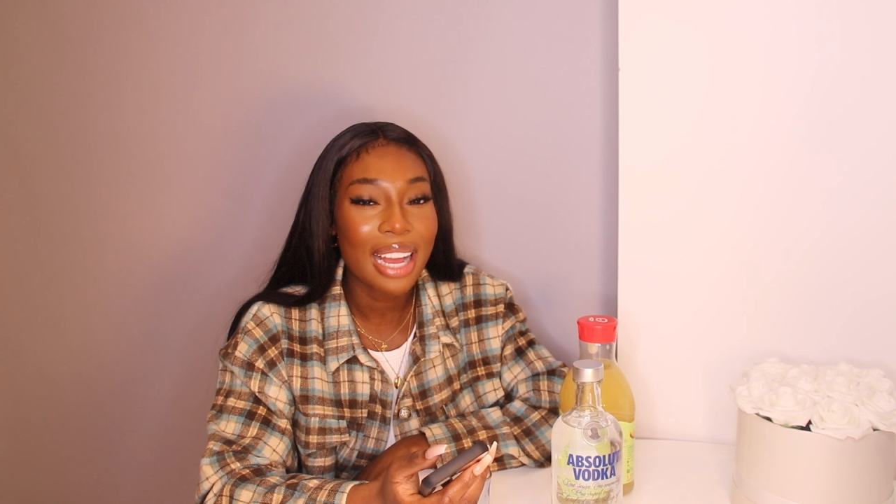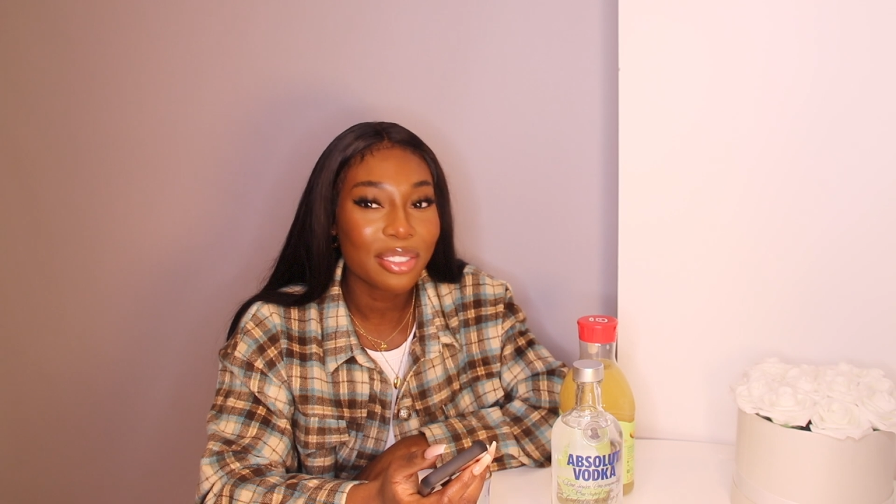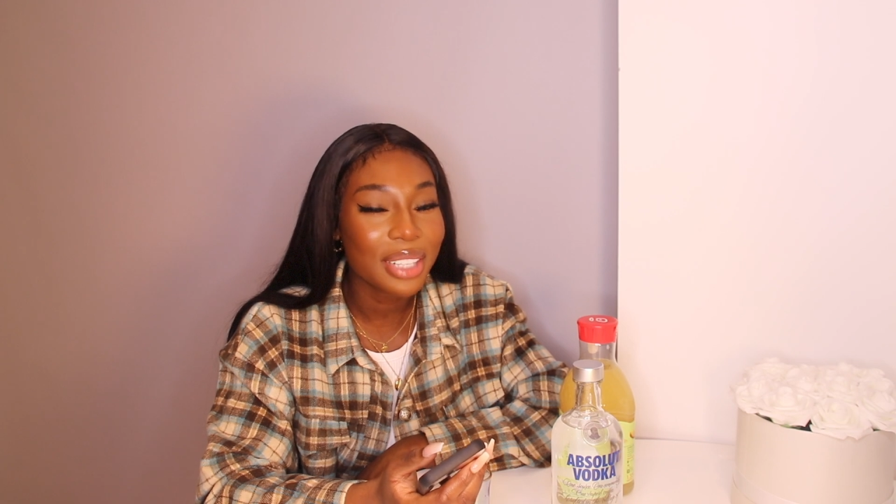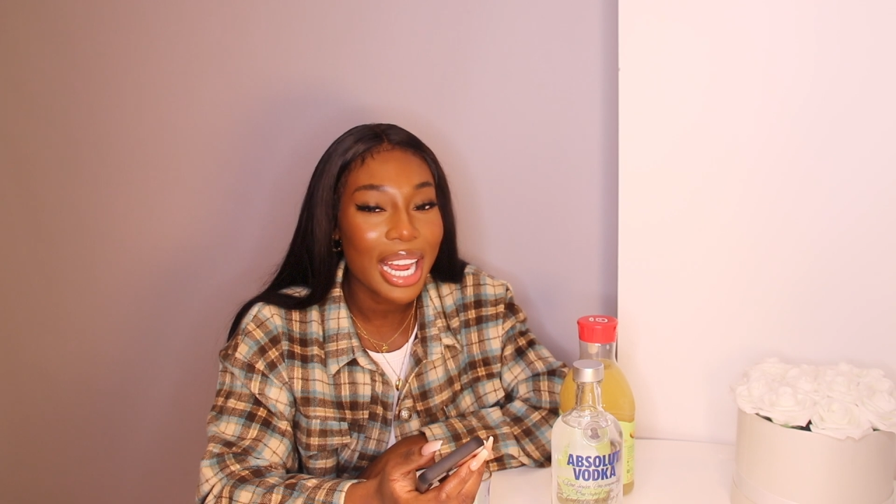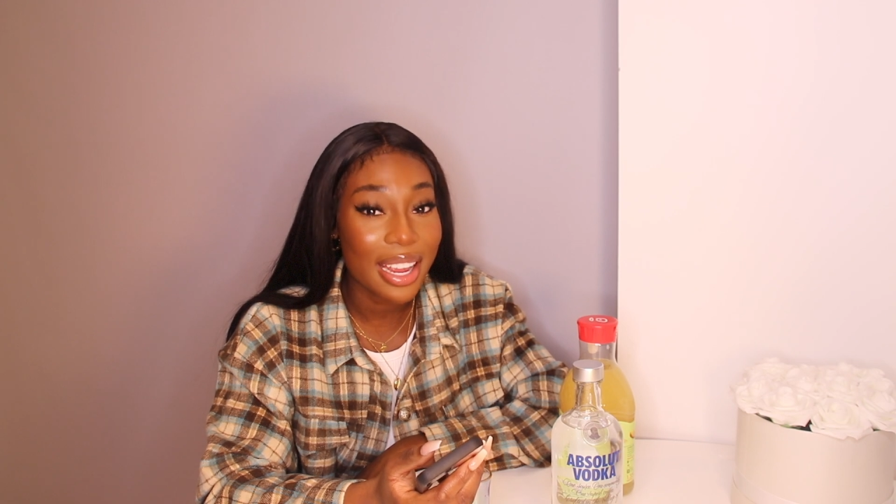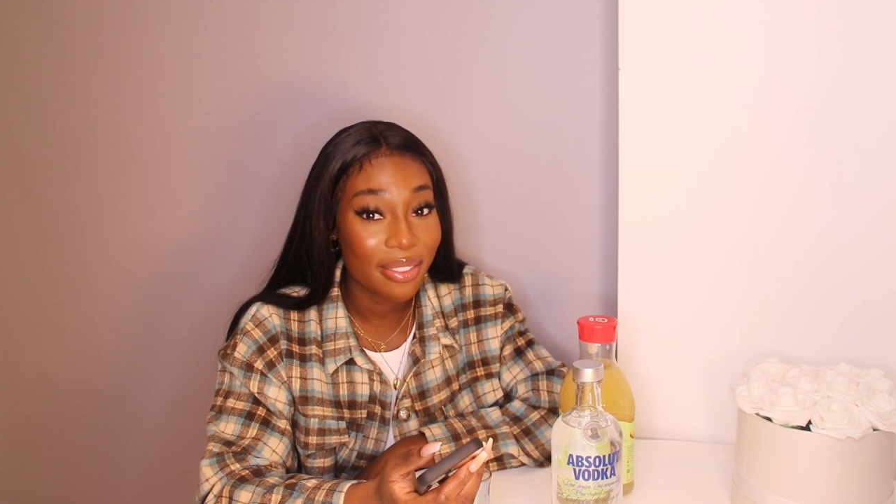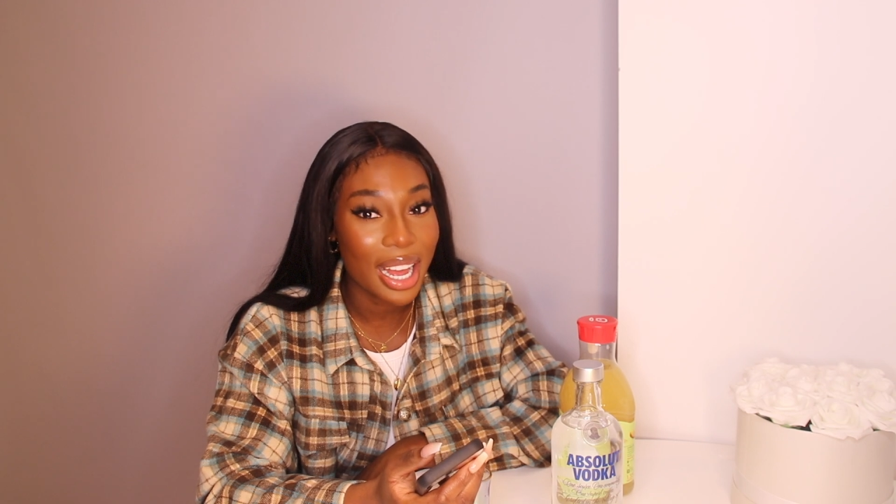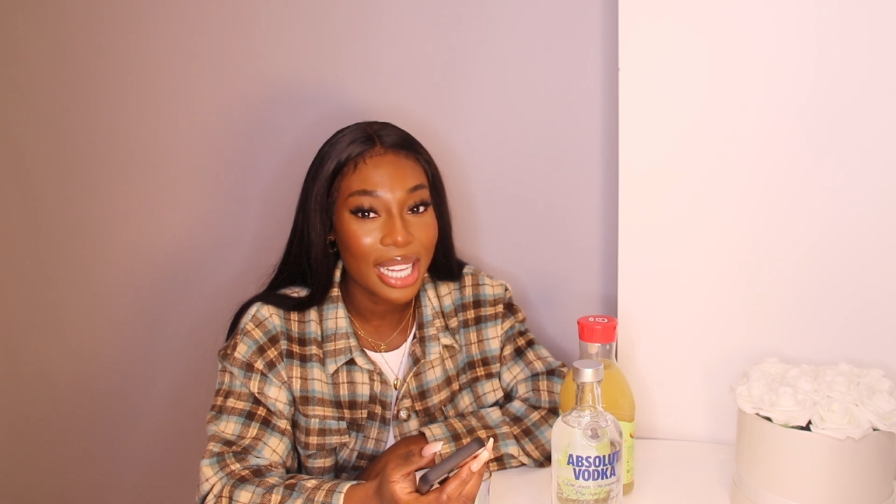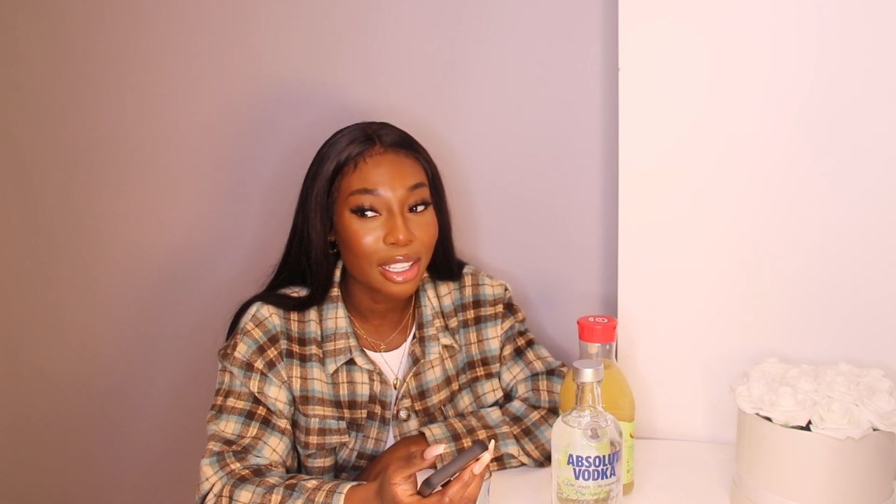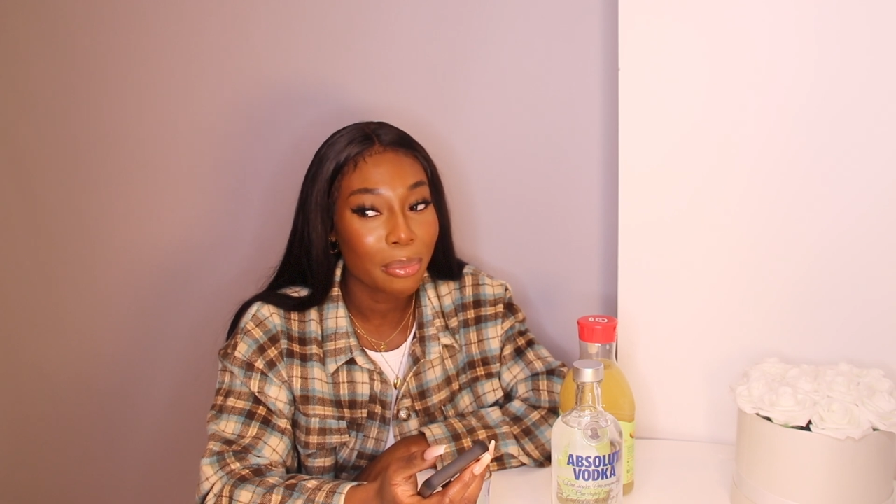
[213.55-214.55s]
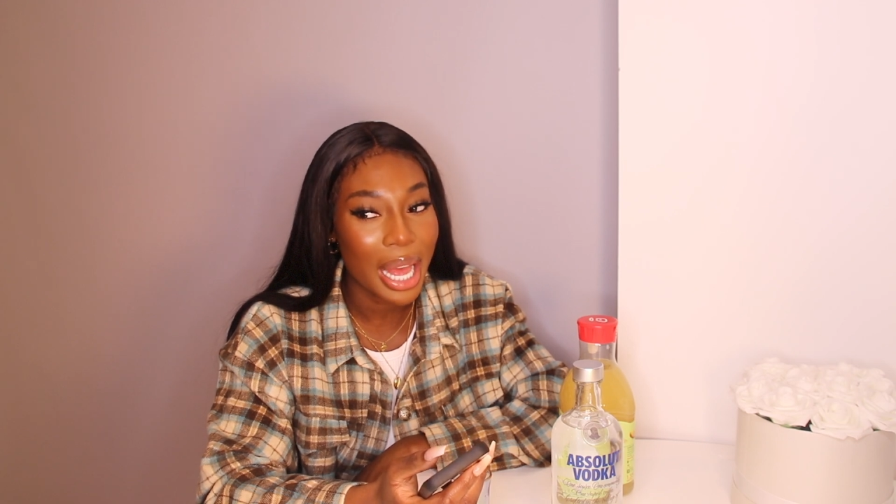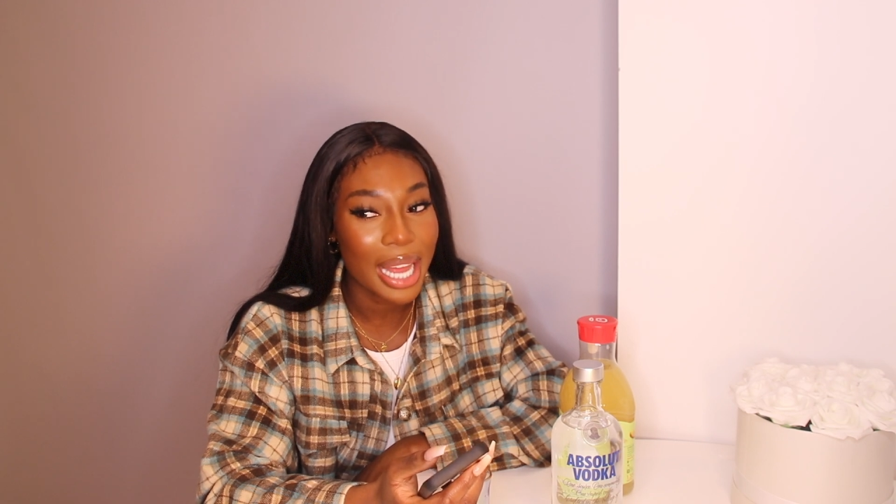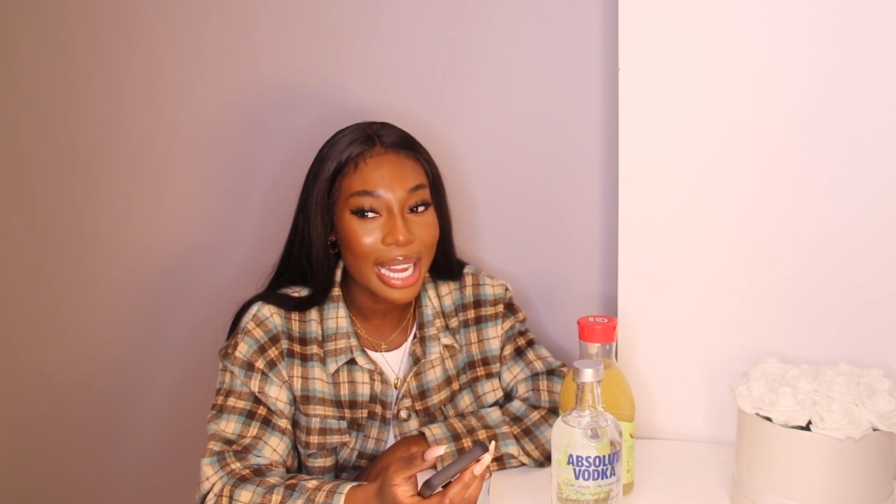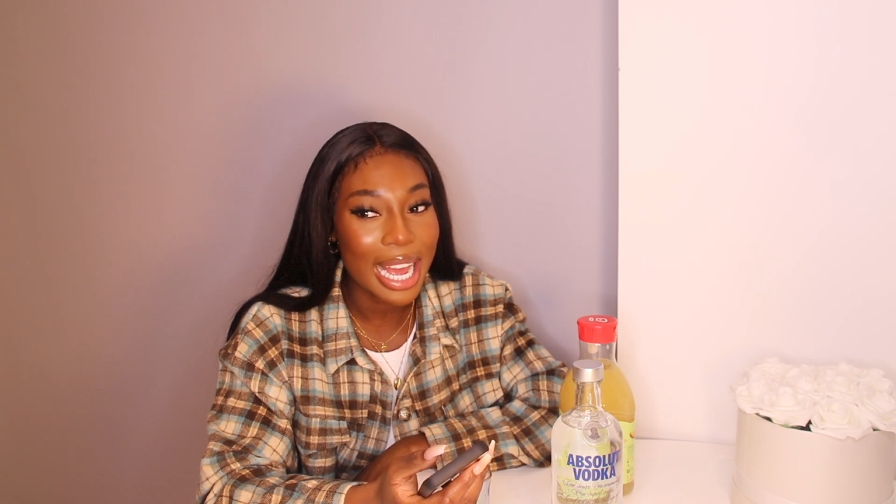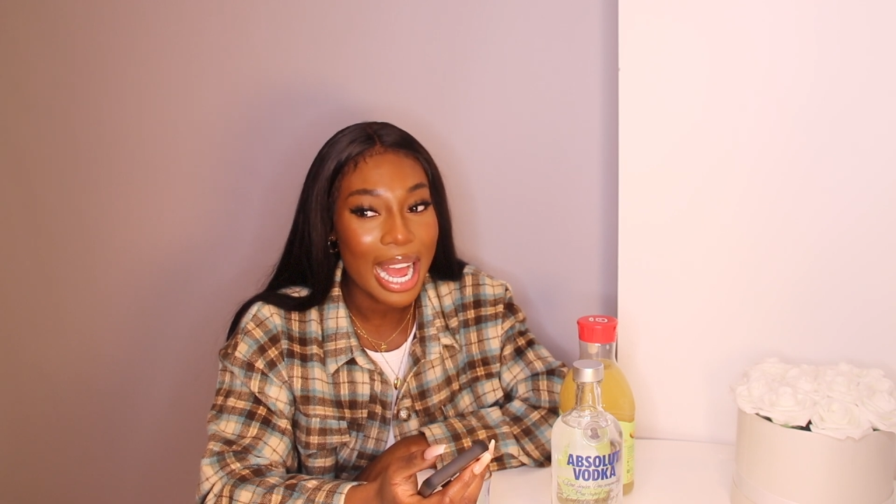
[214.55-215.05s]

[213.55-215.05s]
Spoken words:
I feel like if I had a man,